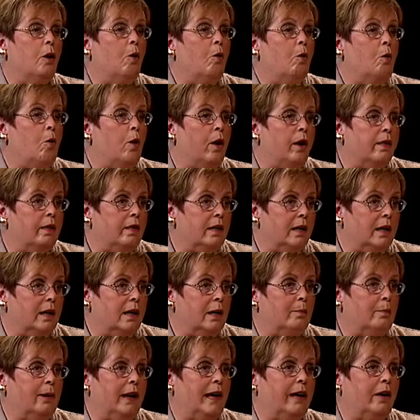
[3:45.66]
One thing
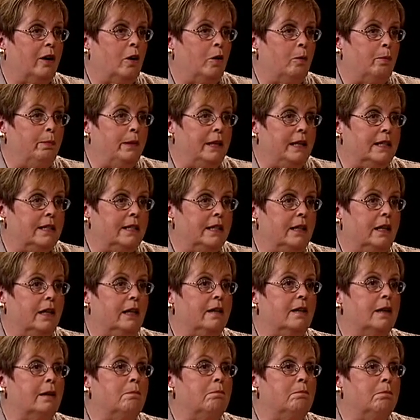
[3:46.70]
about obesity
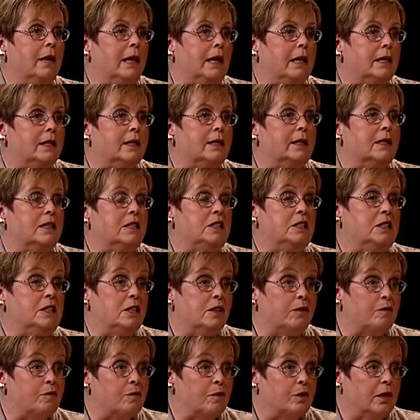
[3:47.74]
that makes it
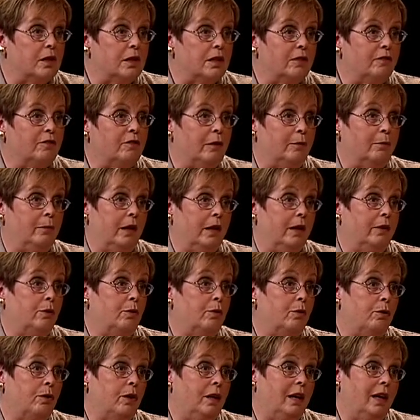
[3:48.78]
different from other
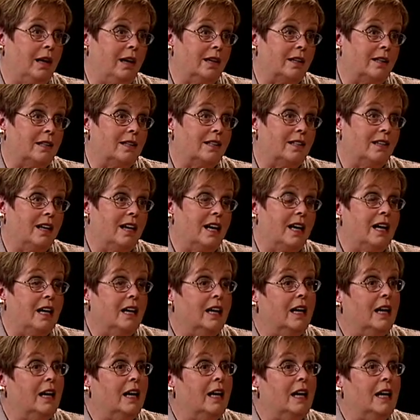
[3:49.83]
things
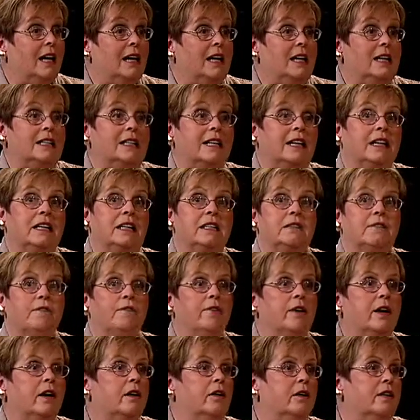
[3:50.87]
is that it's
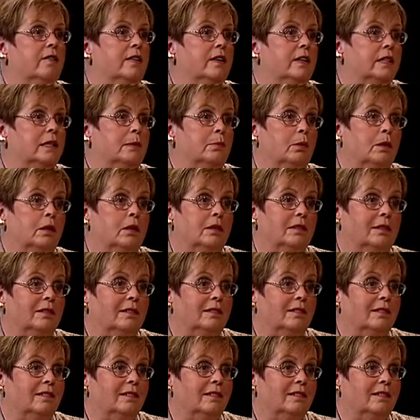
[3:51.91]
very visible.
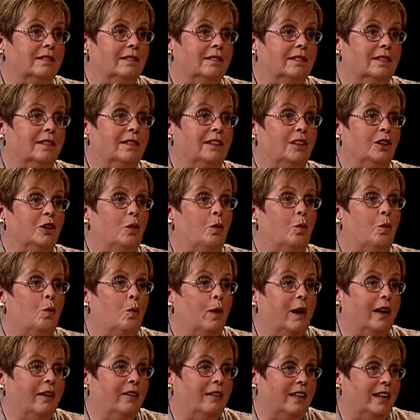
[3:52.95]
You
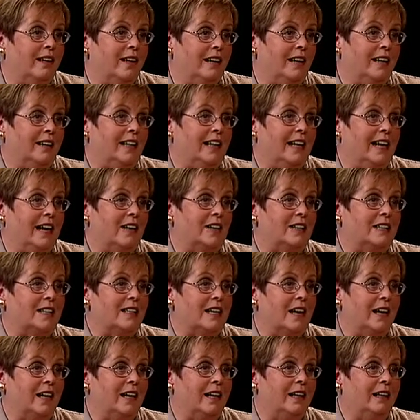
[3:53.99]
wear it on the
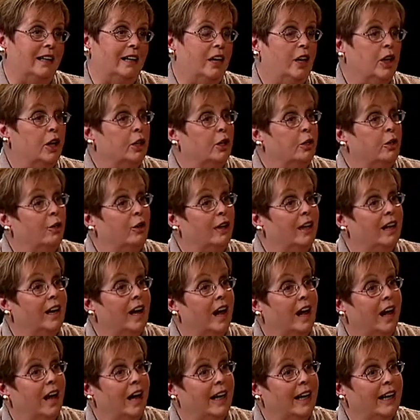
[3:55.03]
outside. You can
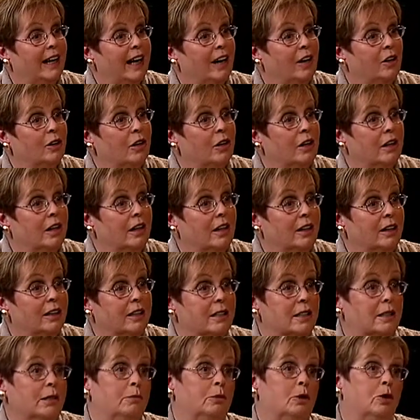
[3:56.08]
hide
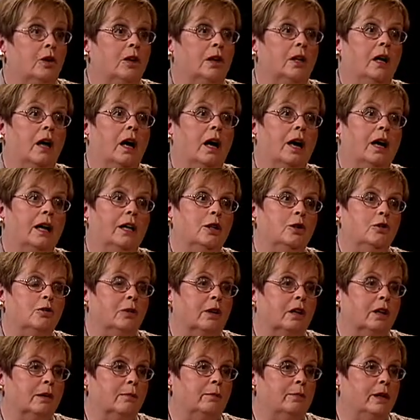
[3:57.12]
alcoholism, you can hide
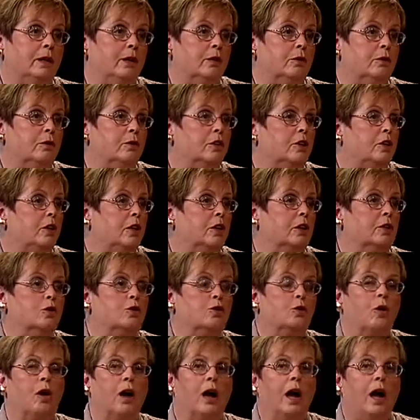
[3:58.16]
drug abuse, you can
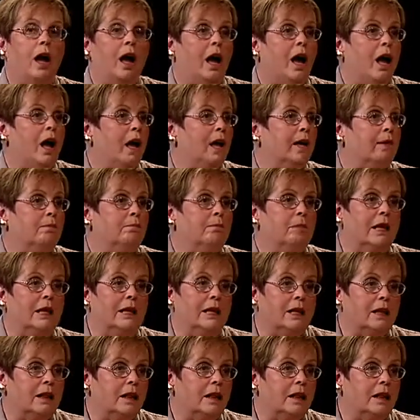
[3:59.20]
hide many